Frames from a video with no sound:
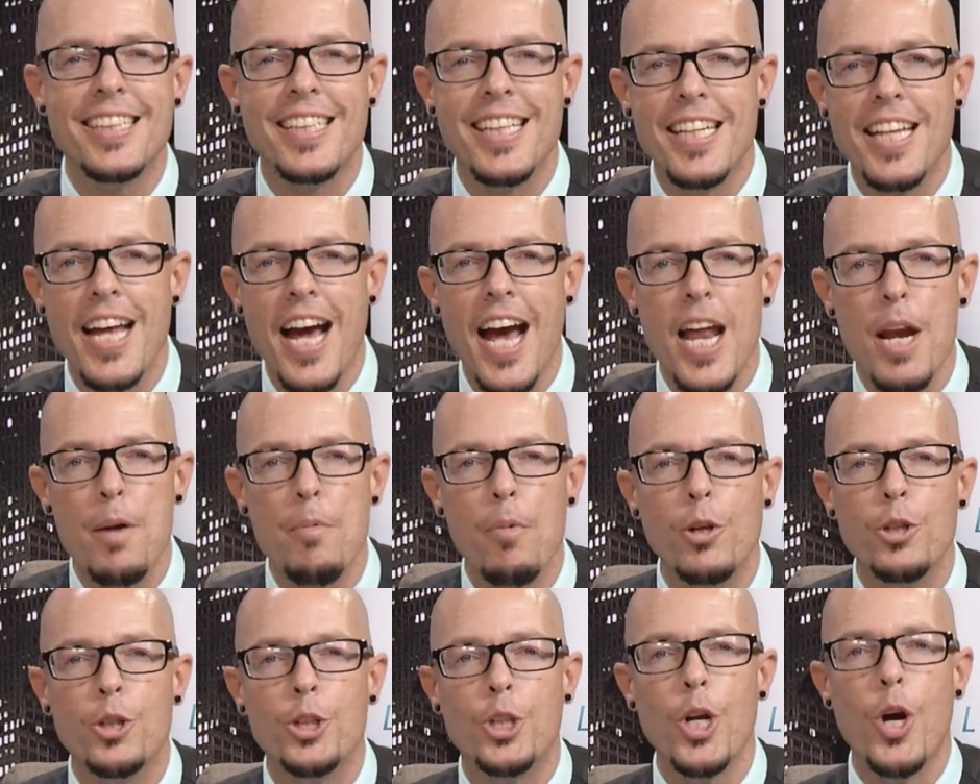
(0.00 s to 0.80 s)
the
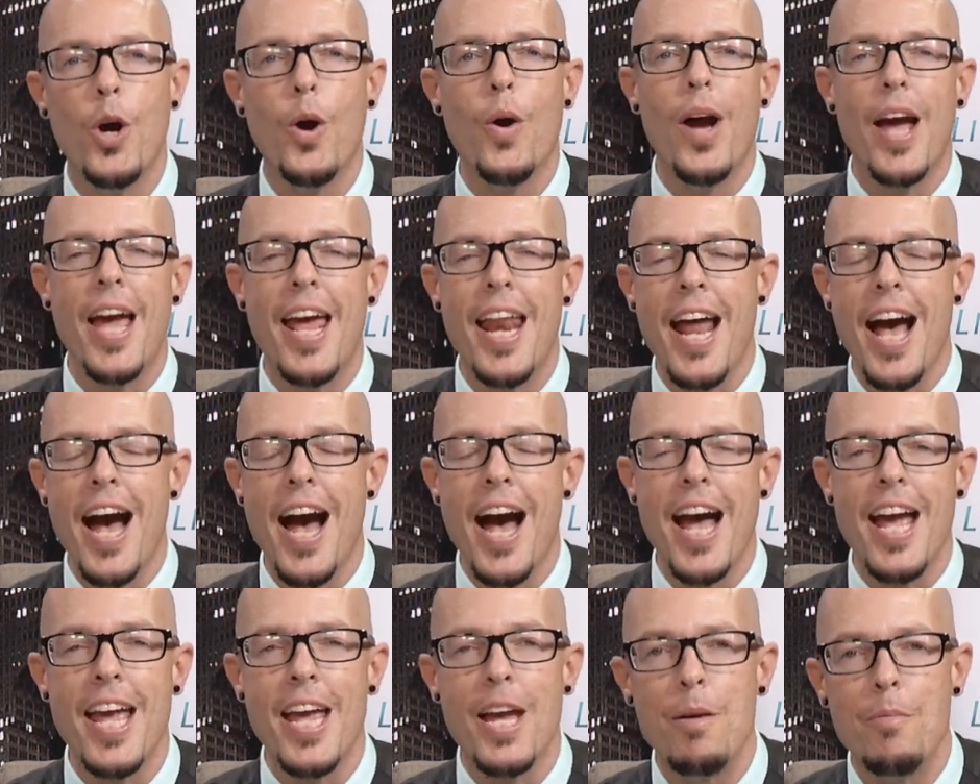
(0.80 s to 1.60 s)
Dynamo Show, and
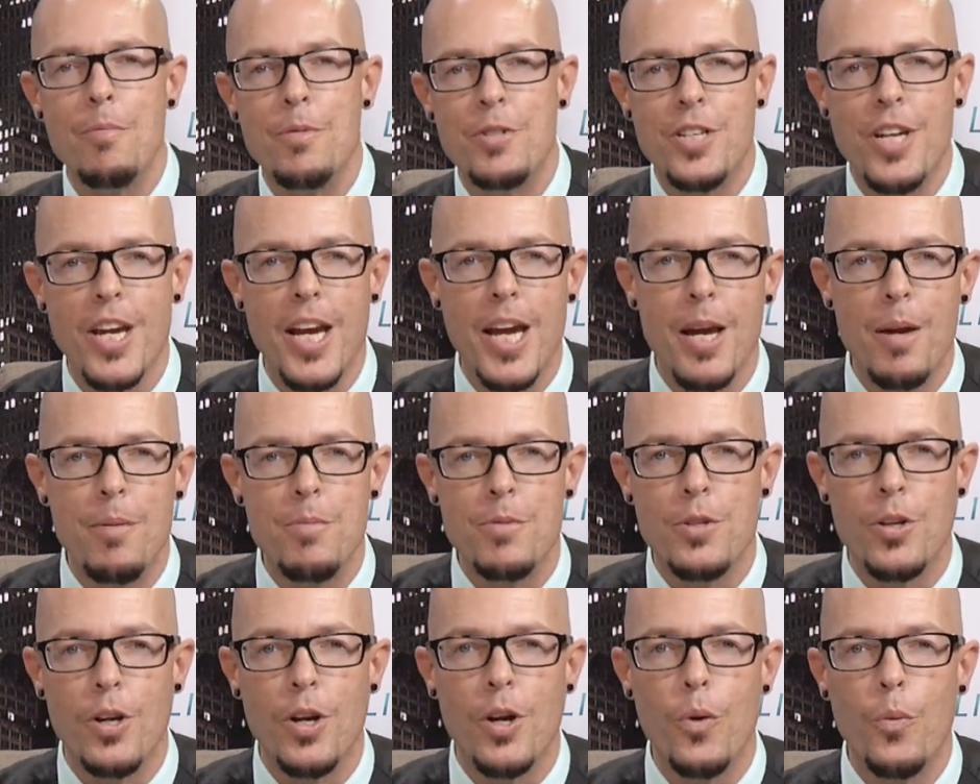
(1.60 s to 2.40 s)
I am
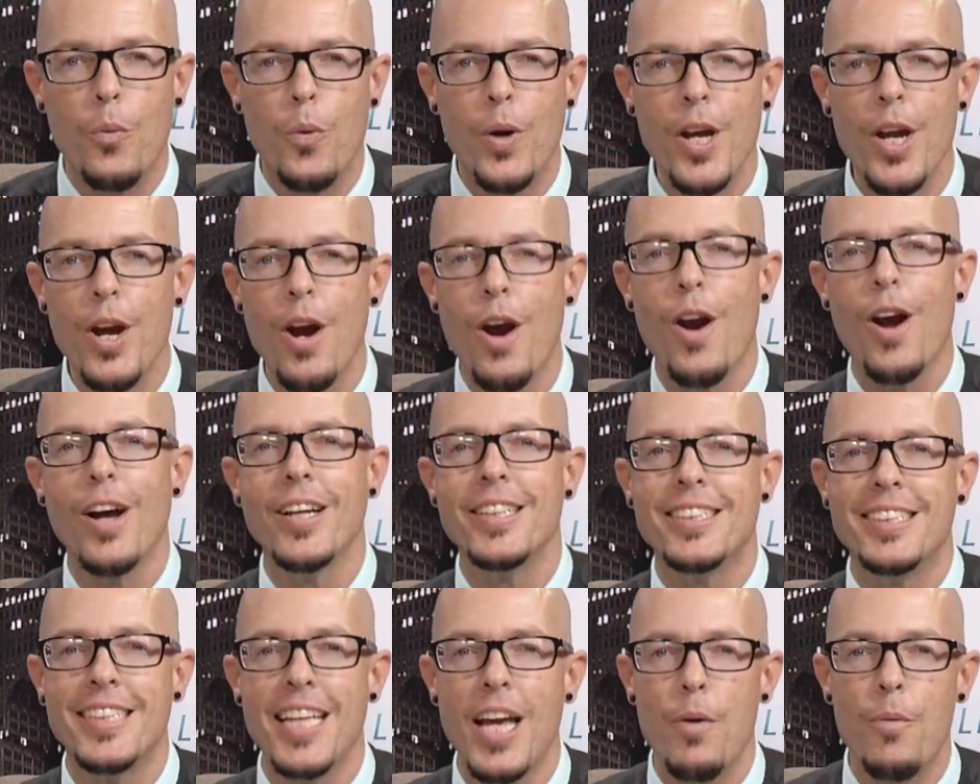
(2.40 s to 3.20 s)
James Erdt. We are
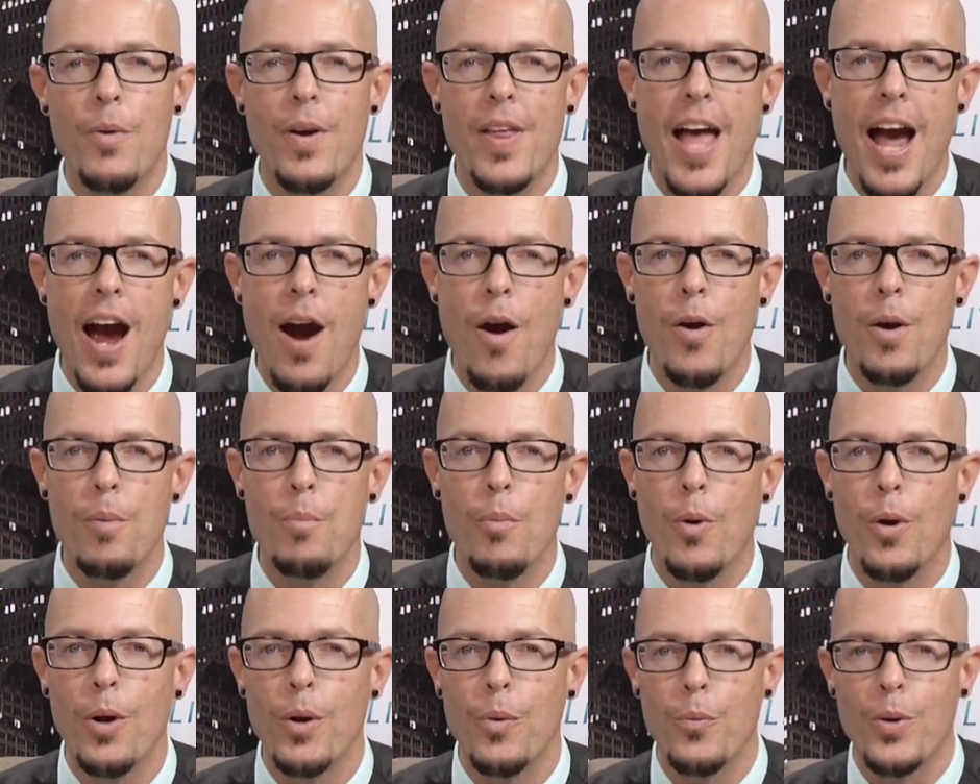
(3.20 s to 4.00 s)
on set with Howard
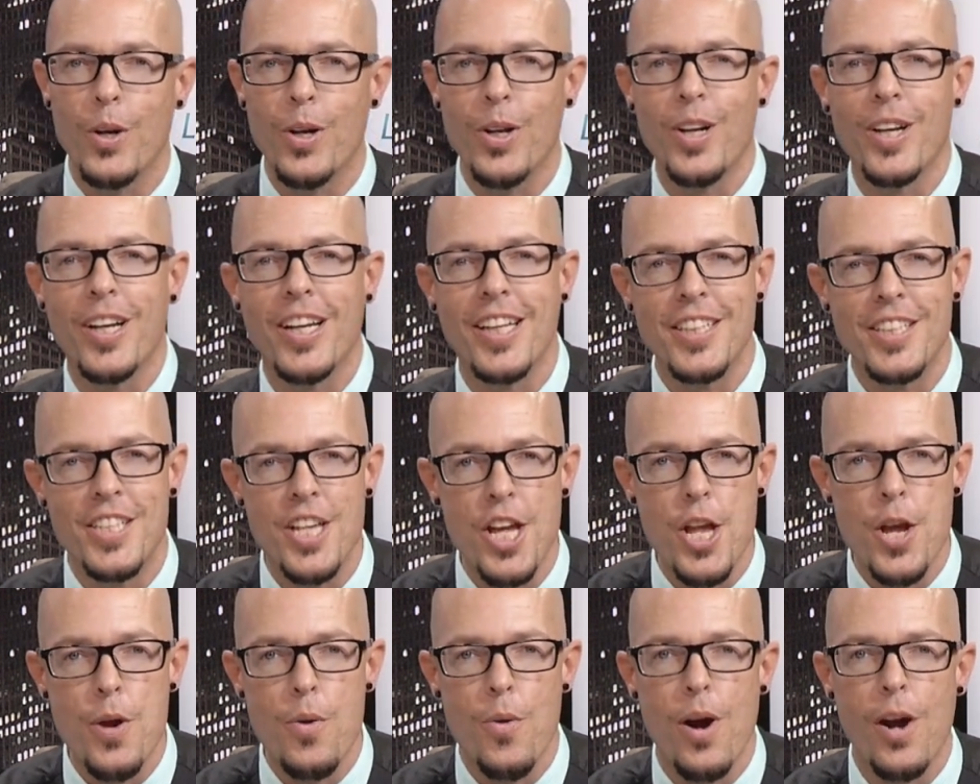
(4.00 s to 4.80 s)
Morton. We're going to
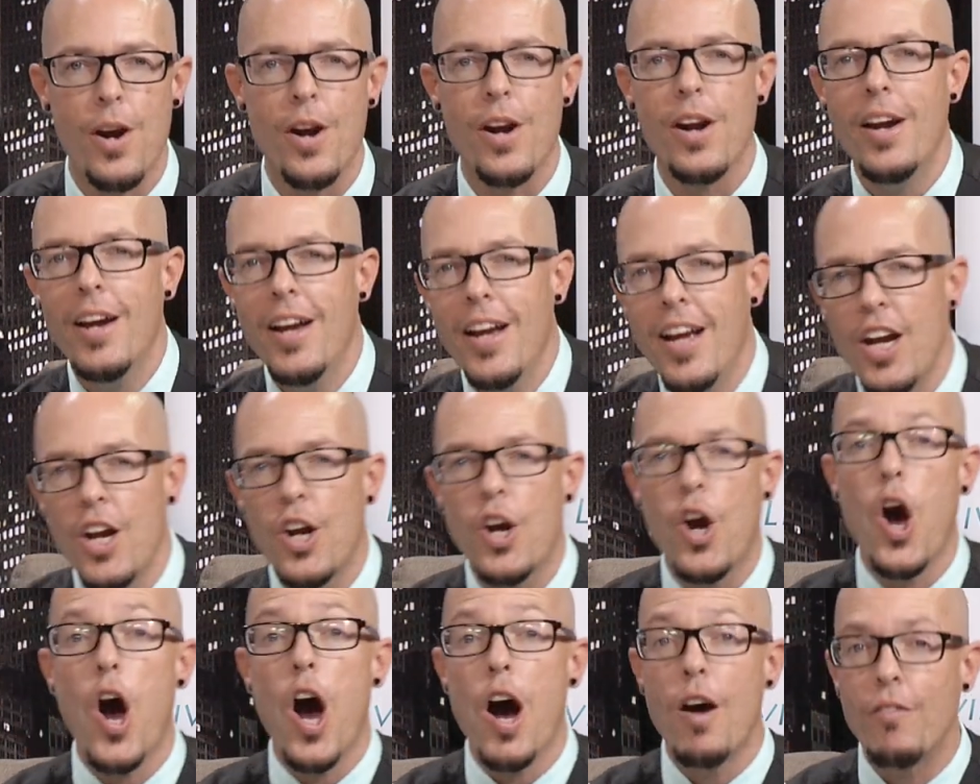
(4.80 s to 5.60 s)
continue our
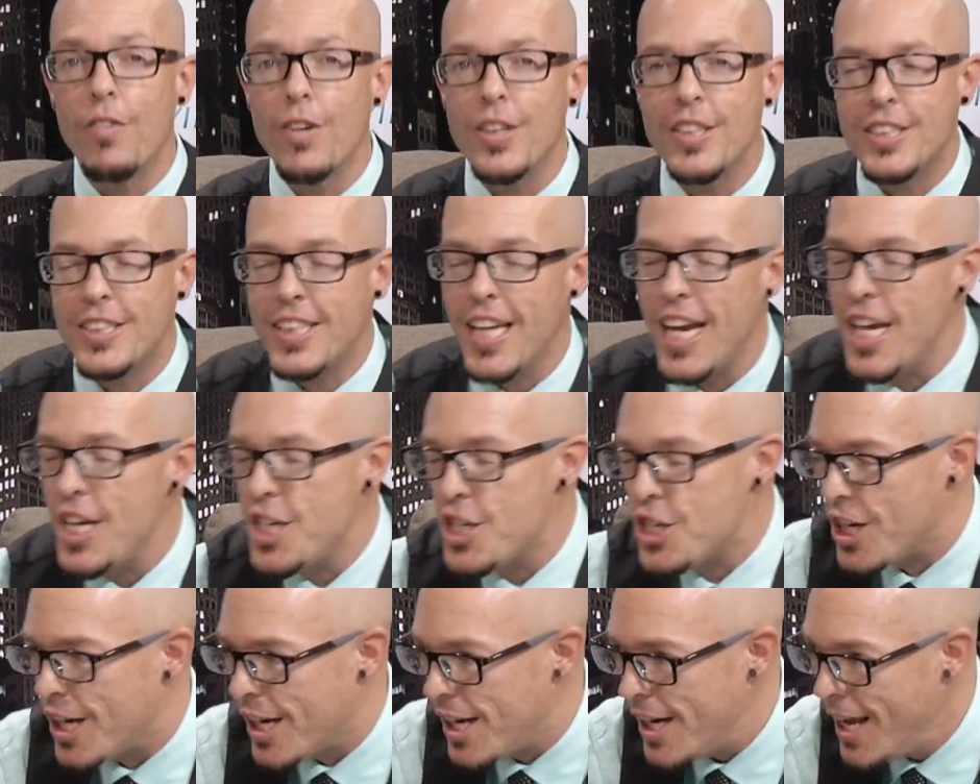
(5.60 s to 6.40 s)

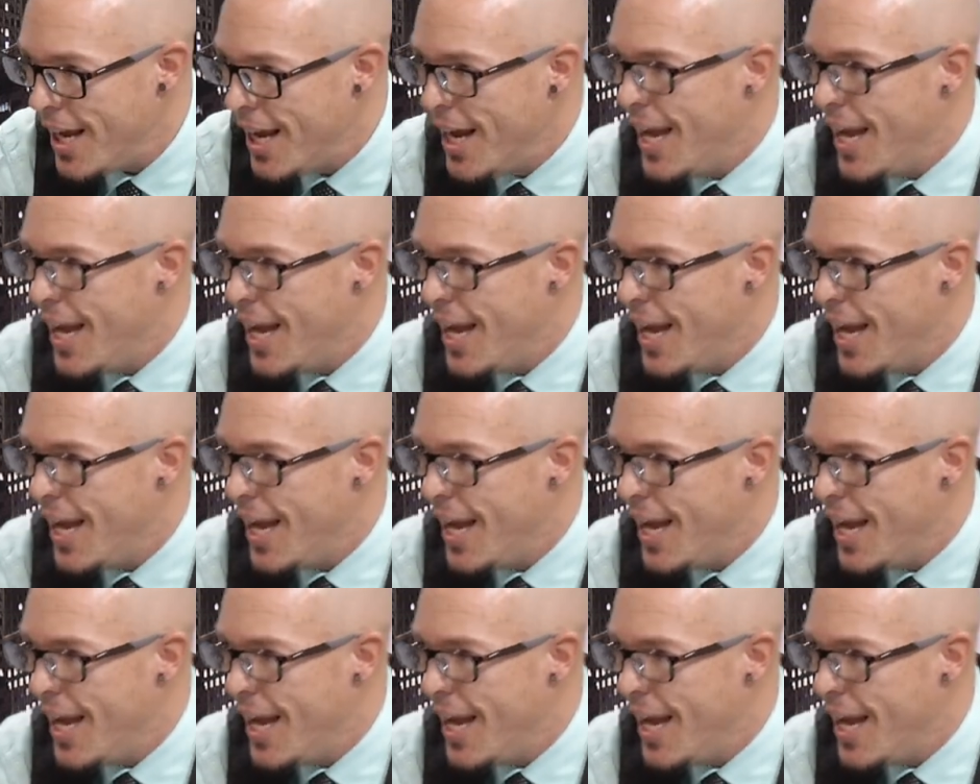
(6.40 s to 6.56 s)
conversation.